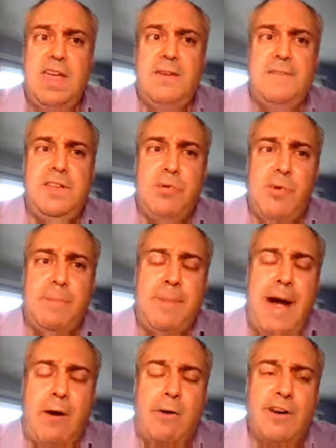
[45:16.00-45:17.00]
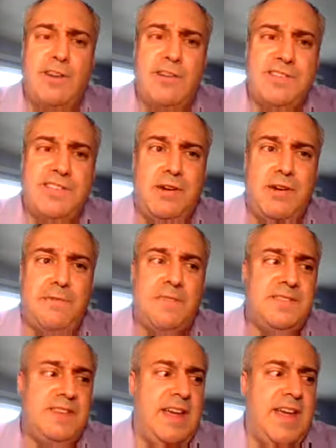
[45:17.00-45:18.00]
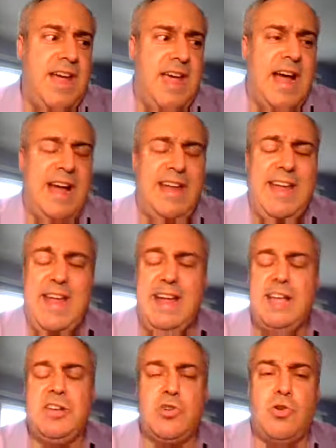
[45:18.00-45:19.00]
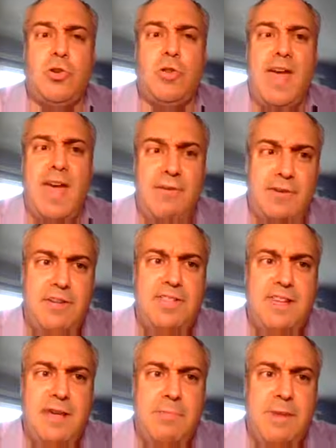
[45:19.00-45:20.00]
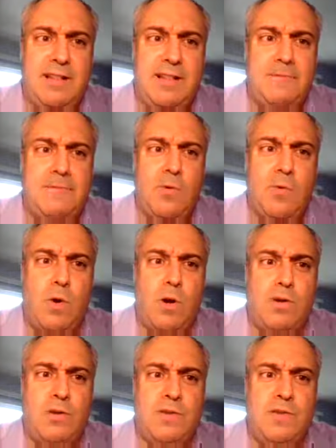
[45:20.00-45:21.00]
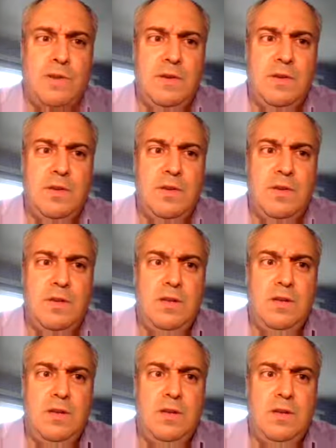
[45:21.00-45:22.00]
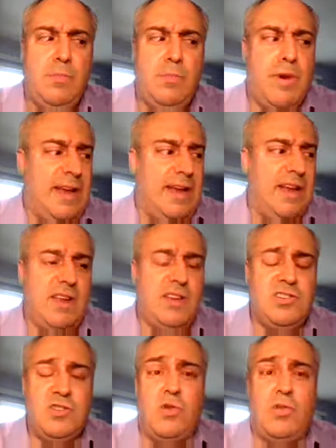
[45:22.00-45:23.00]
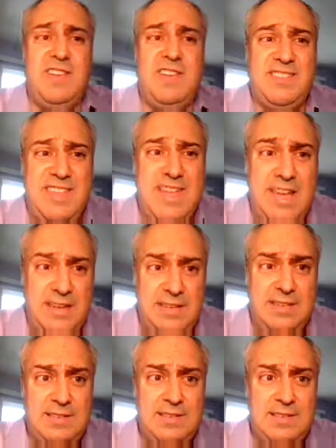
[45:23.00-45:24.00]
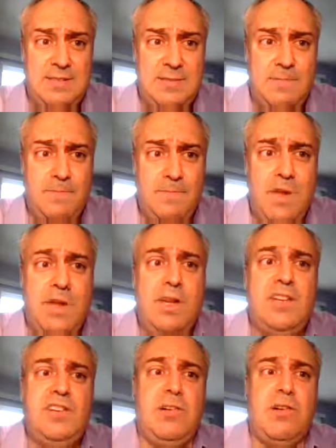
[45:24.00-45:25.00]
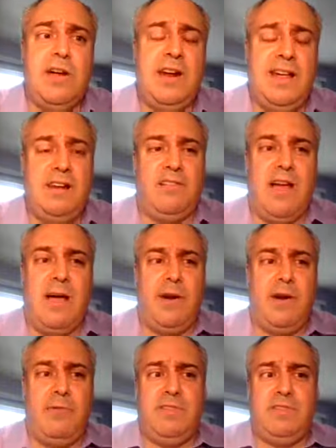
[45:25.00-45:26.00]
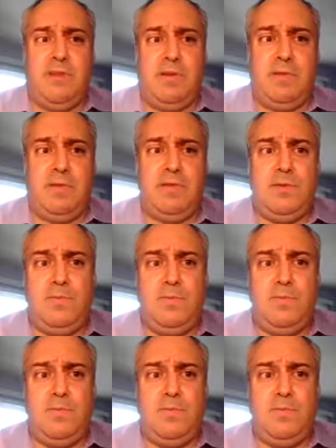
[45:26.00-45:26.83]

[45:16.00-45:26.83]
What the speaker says: If you empower yourself and say, hey, I can't control everything in my life in the world, but I can control these things, you're going to get a lot better results.